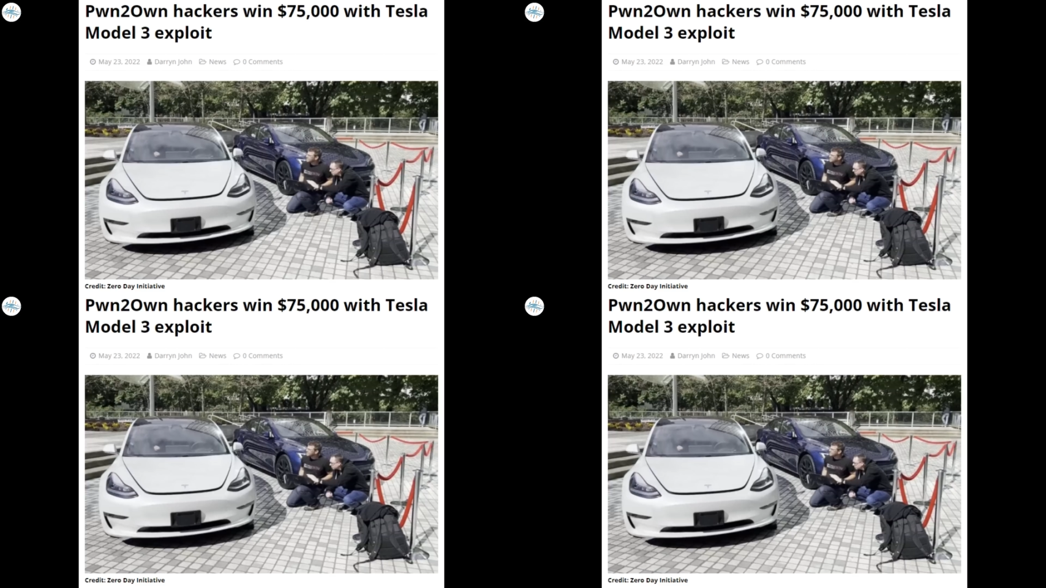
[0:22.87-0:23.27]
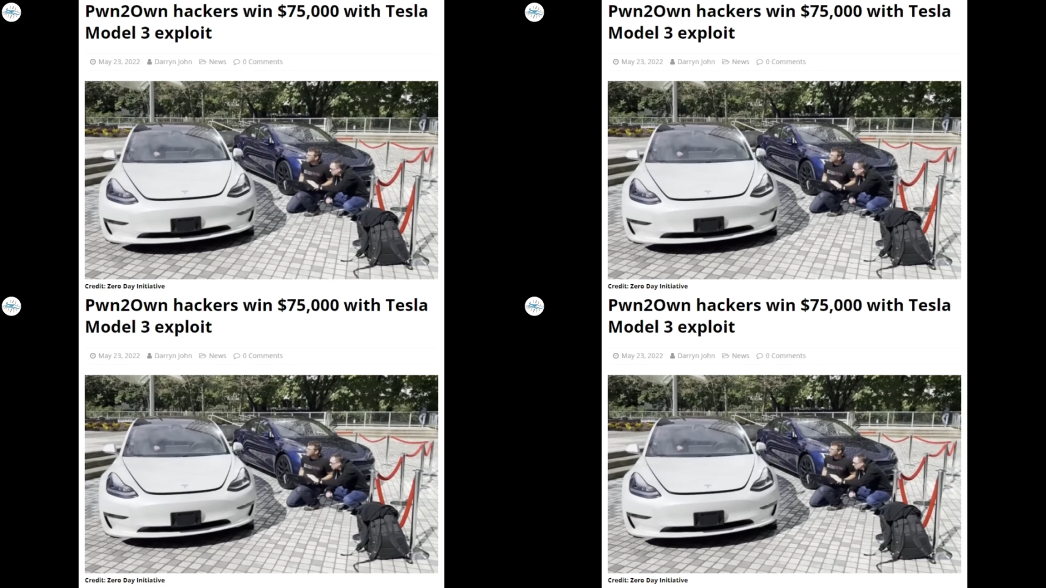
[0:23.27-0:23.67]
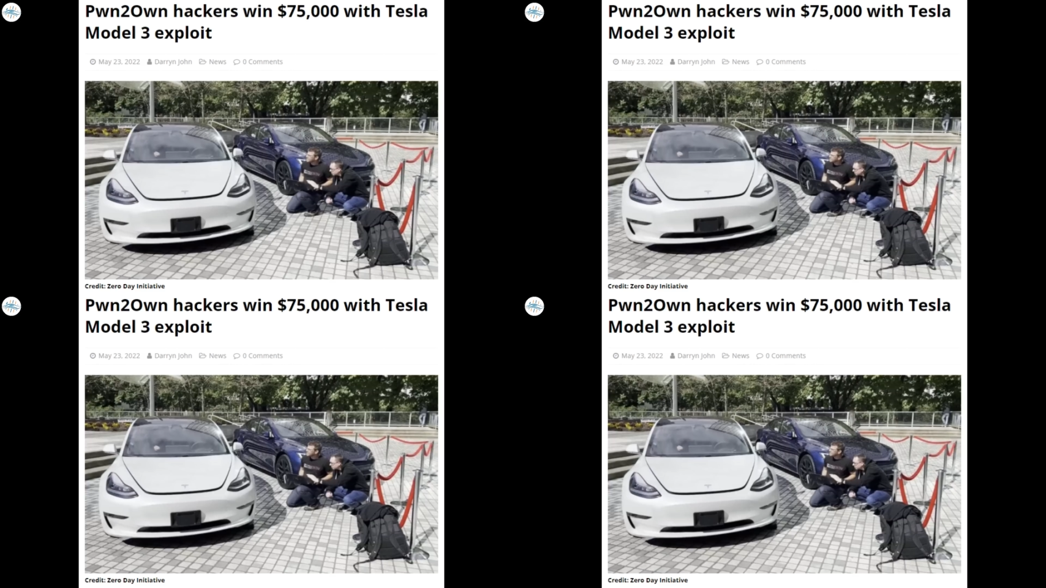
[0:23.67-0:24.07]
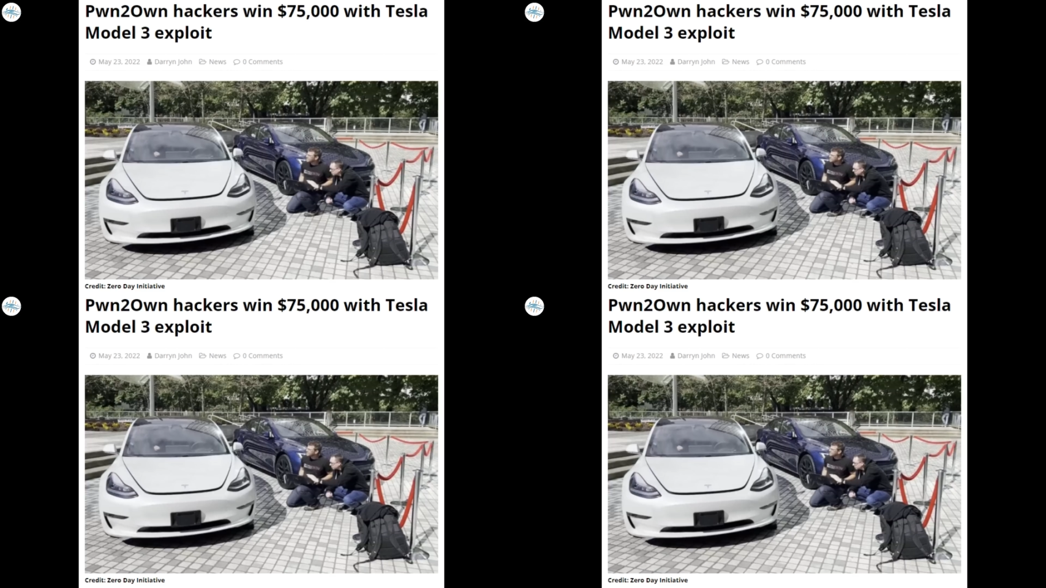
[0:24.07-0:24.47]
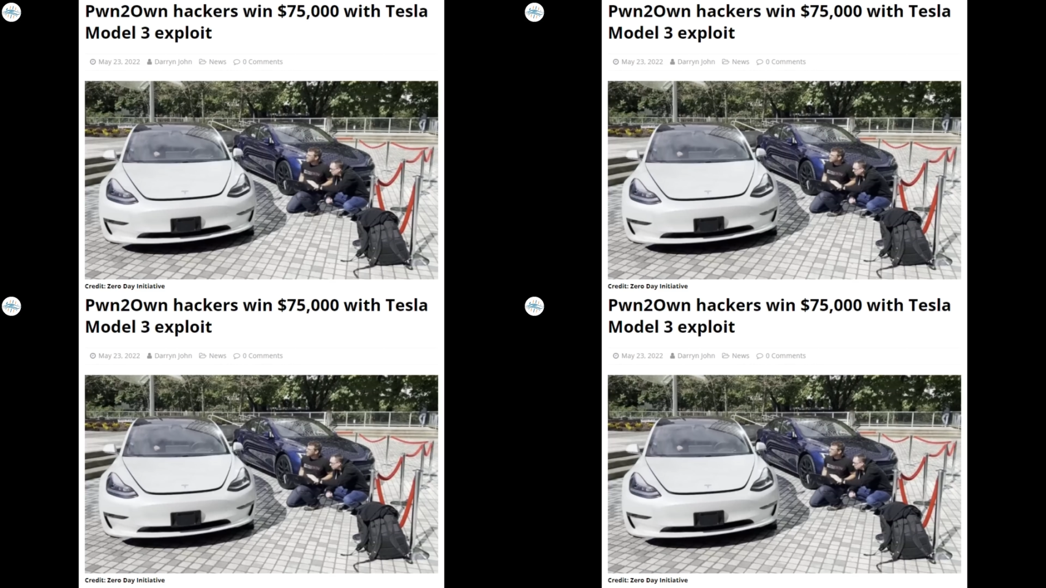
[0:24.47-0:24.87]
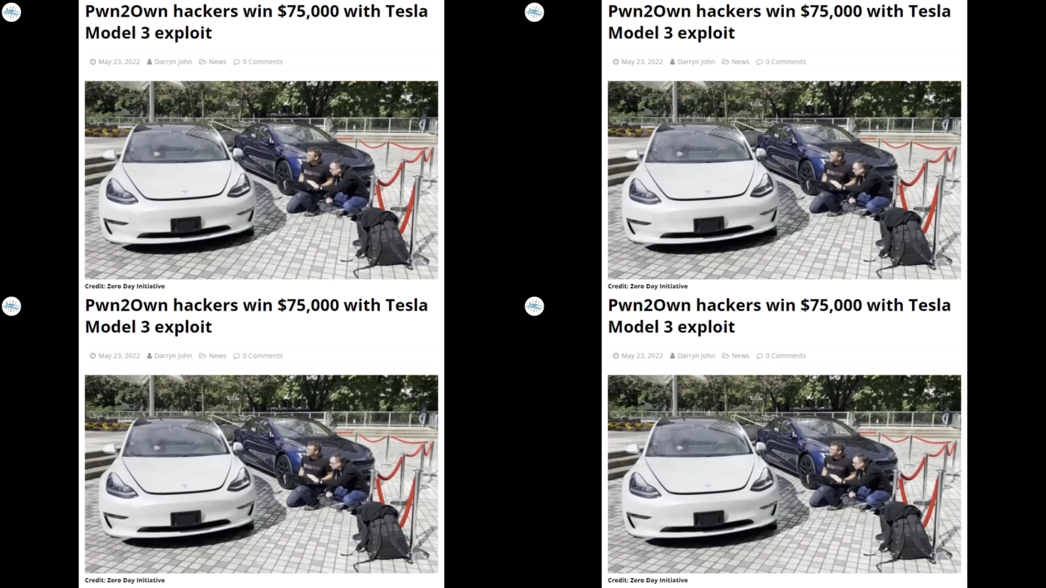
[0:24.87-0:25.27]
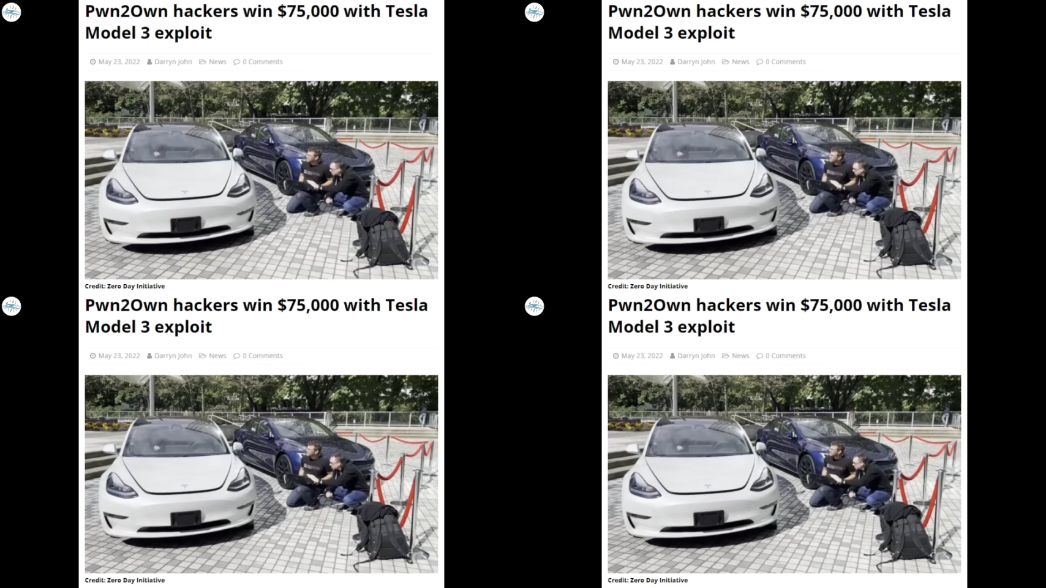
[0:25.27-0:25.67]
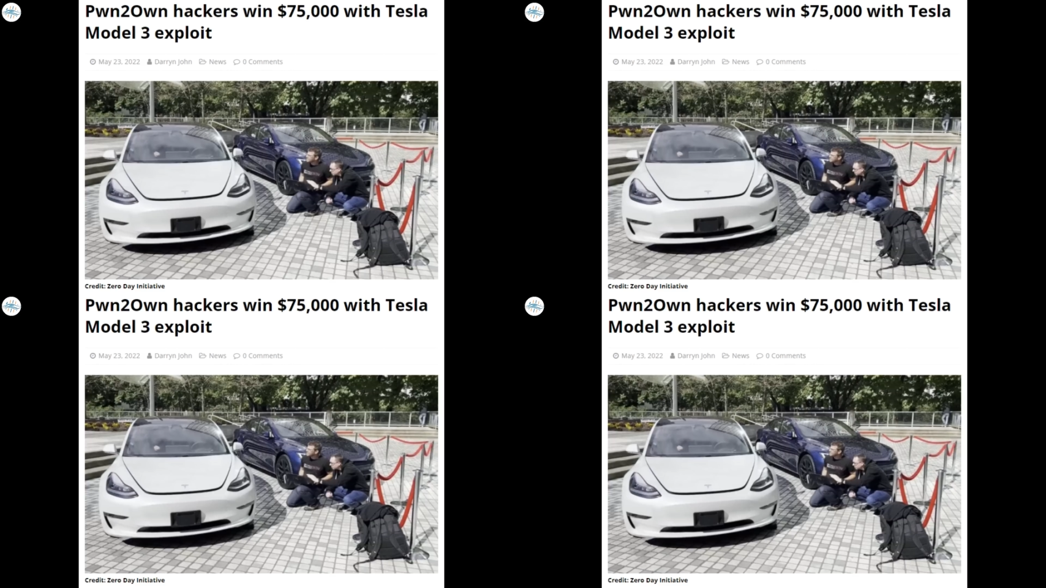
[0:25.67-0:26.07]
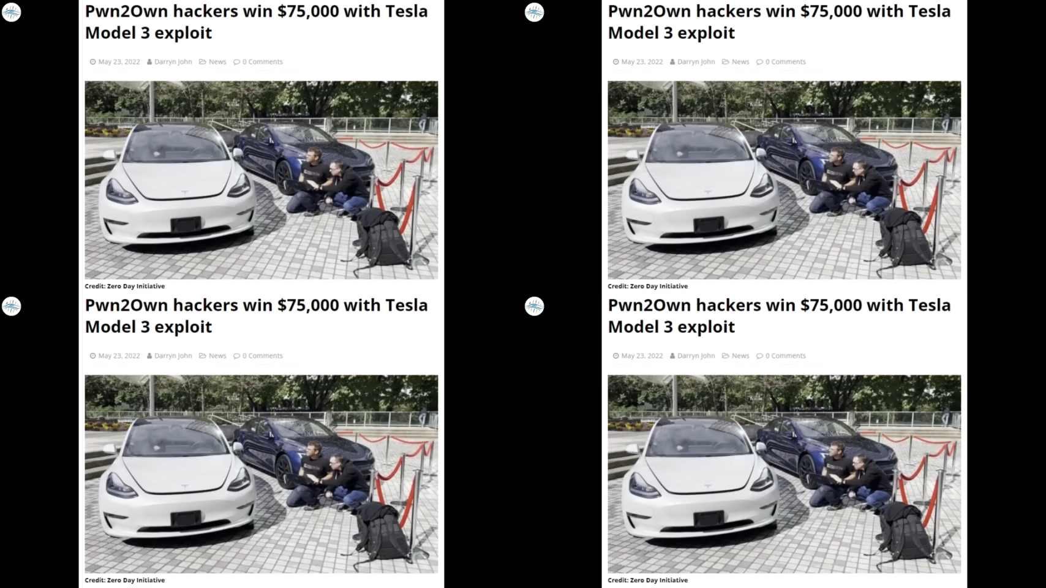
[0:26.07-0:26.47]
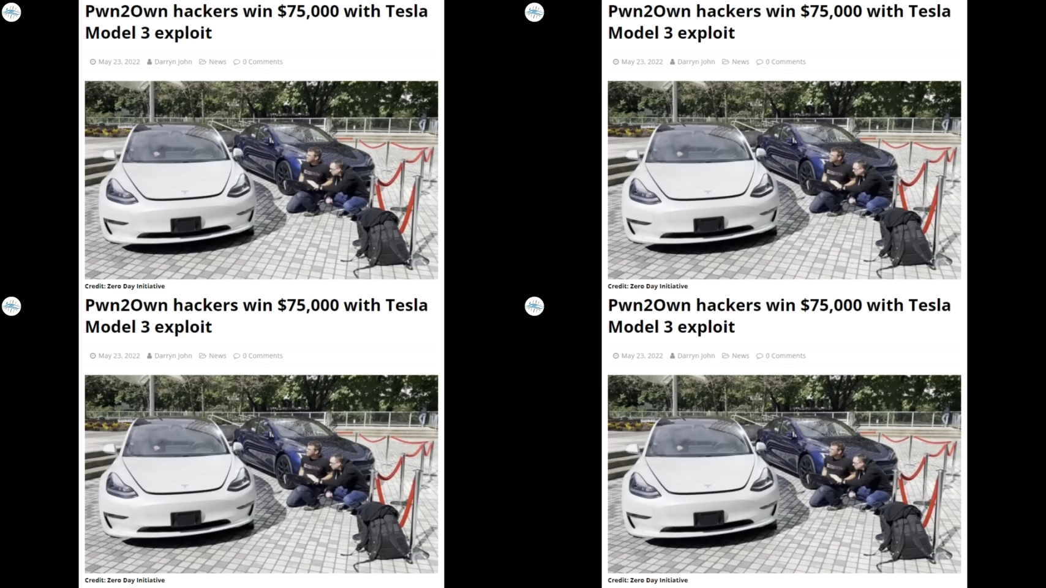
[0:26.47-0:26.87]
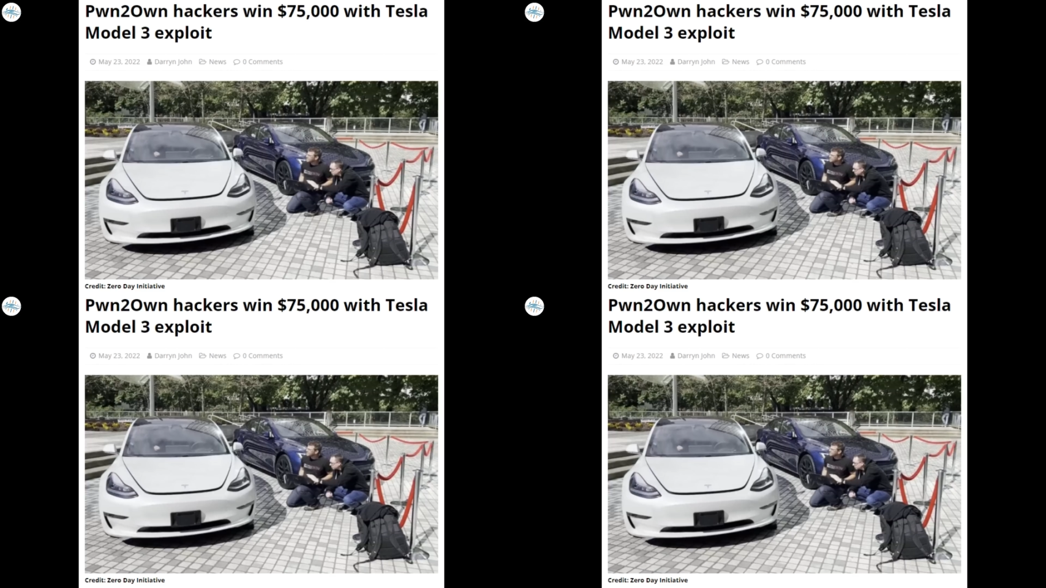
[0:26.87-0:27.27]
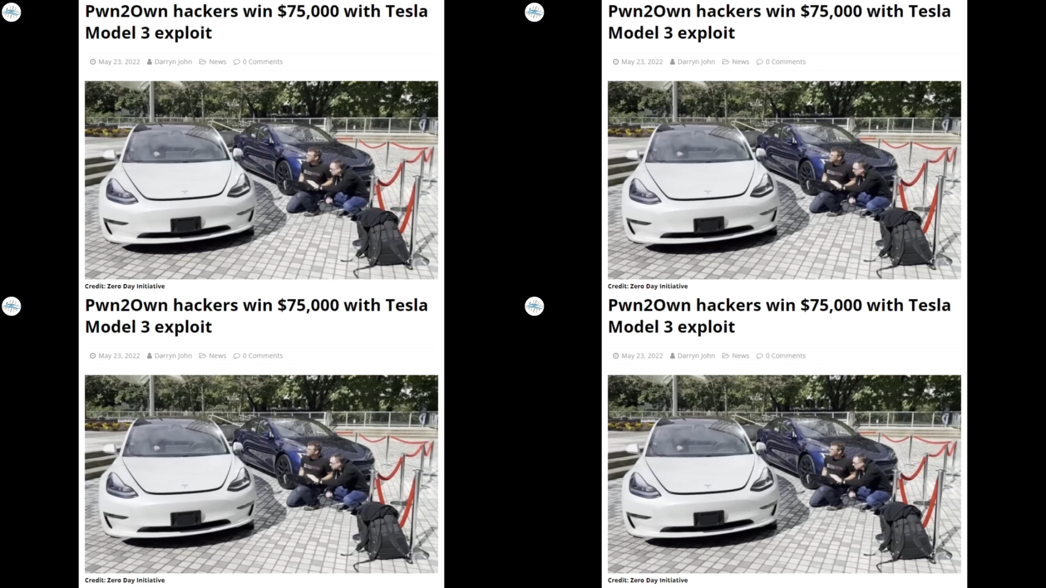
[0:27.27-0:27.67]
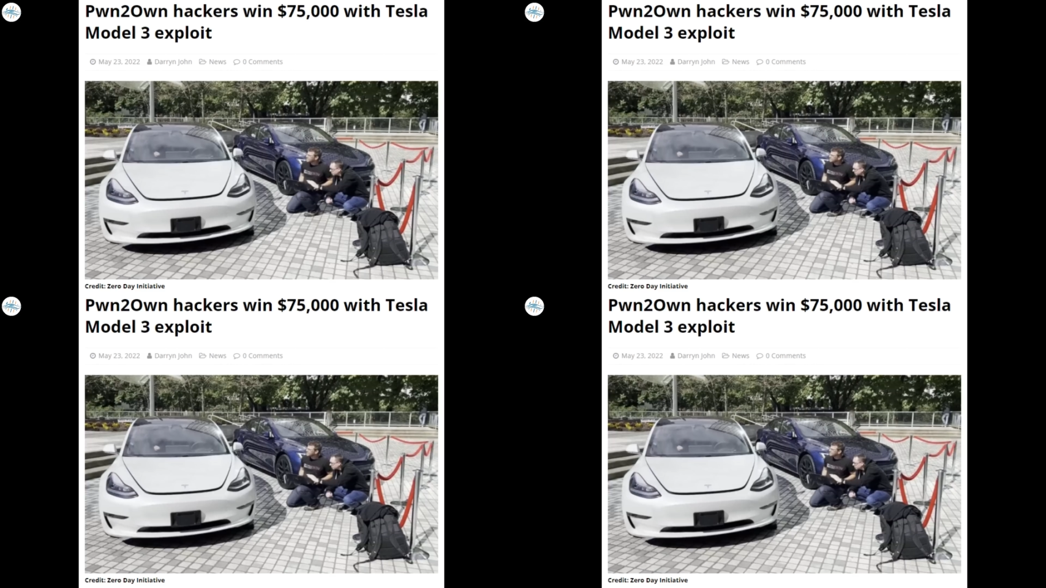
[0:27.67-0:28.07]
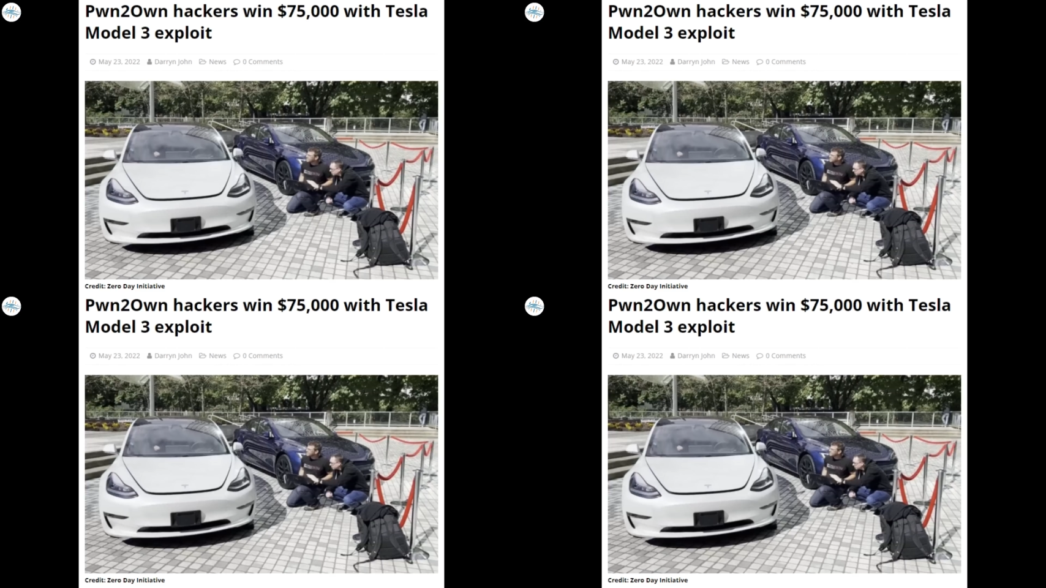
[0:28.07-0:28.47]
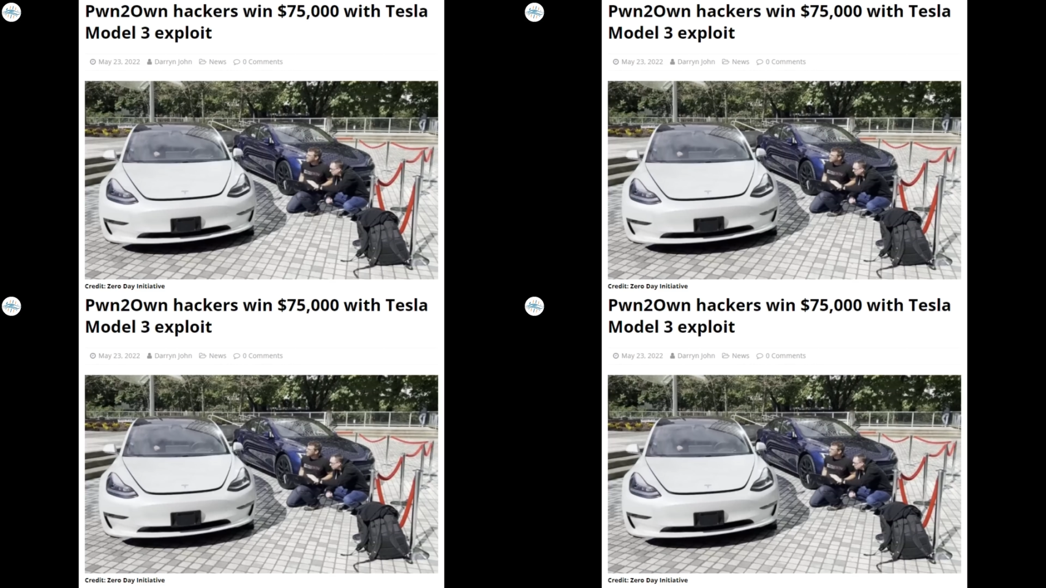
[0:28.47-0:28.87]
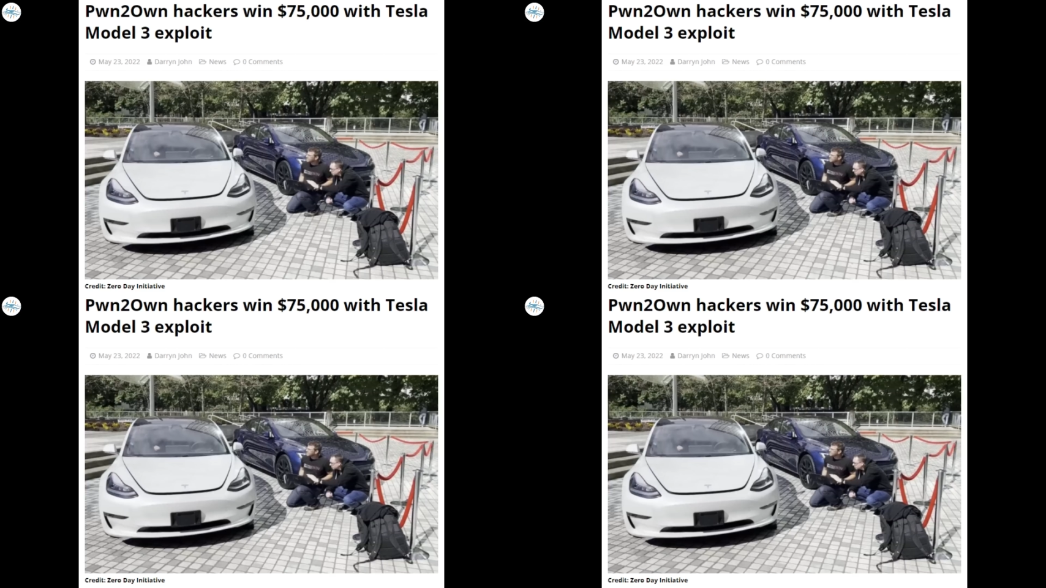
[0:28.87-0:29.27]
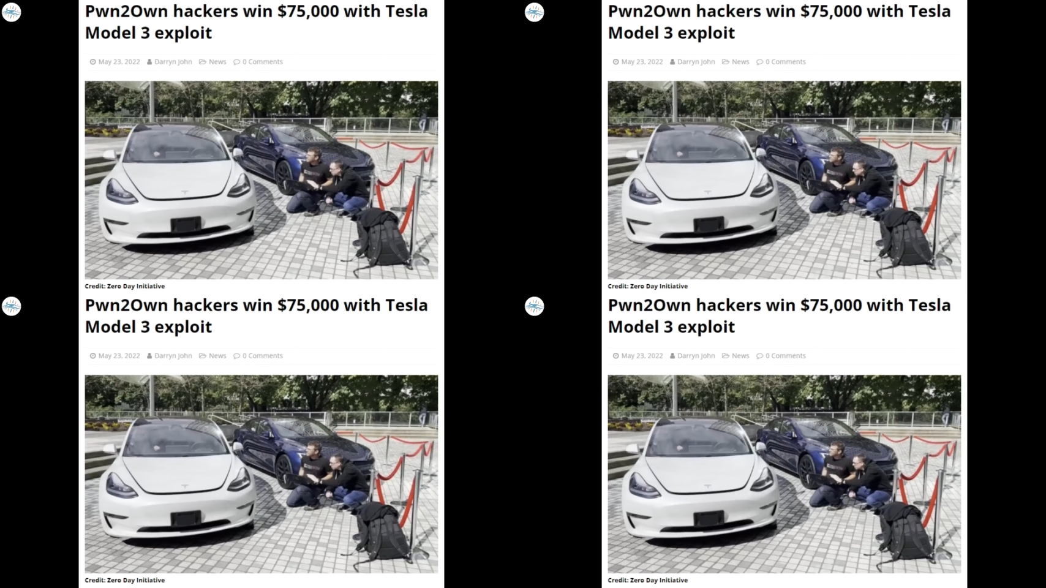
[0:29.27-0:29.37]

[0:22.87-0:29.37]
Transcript: [unreadable: no face in view]